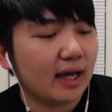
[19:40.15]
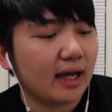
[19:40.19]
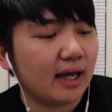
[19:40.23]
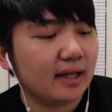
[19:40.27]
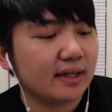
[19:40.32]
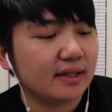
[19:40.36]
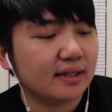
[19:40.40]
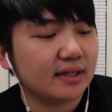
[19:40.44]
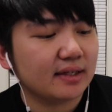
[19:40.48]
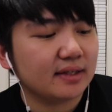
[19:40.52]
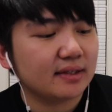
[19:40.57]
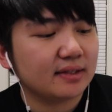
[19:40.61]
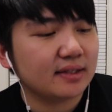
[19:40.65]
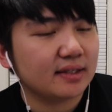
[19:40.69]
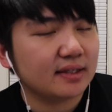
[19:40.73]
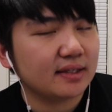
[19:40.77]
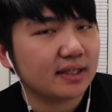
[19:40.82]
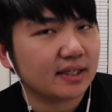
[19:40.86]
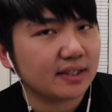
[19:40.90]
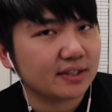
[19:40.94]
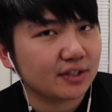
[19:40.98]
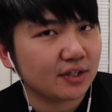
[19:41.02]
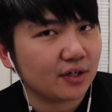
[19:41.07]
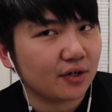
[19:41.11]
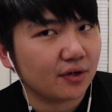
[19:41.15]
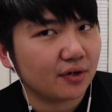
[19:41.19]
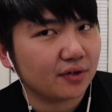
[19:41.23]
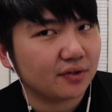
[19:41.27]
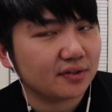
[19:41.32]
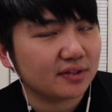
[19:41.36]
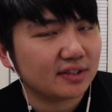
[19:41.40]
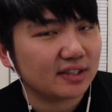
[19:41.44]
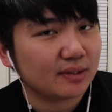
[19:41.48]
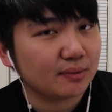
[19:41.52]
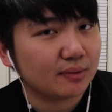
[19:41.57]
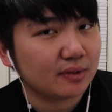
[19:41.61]
and then the next
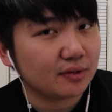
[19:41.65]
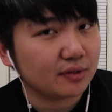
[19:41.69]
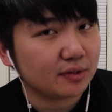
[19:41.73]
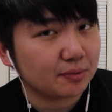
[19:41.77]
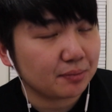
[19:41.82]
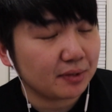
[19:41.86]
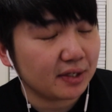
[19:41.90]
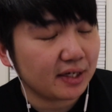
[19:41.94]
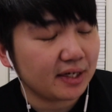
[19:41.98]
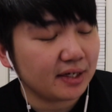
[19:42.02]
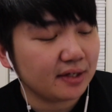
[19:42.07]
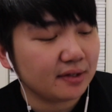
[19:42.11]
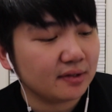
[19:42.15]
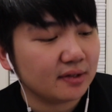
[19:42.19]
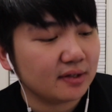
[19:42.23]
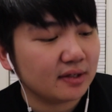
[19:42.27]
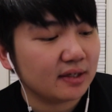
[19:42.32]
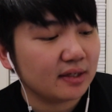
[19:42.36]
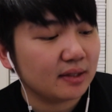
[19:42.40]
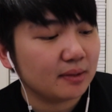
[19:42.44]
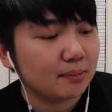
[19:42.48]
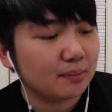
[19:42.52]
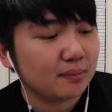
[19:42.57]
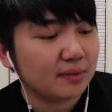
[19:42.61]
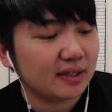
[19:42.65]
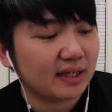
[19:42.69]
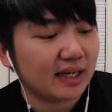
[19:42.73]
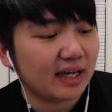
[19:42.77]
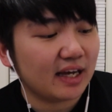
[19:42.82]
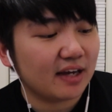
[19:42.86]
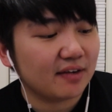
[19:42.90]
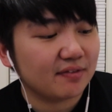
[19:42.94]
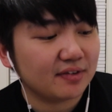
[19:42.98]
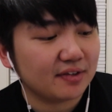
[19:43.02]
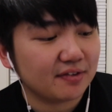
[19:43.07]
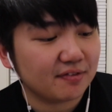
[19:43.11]
card someone else play
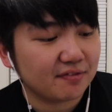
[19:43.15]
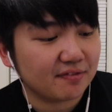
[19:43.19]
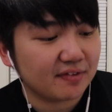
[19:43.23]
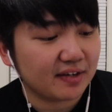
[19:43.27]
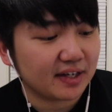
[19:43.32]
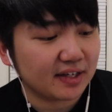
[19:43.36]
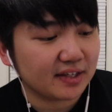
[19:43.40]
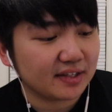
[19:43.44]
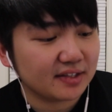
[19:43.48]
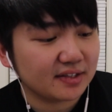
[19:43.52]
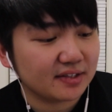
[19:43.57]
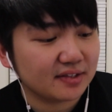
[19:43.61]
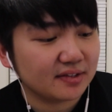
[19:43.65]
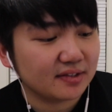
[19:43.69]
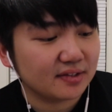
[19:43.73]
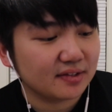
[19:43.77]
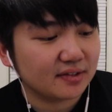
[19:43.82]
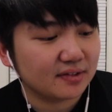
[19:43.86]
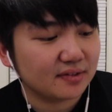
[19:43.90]
have an effect,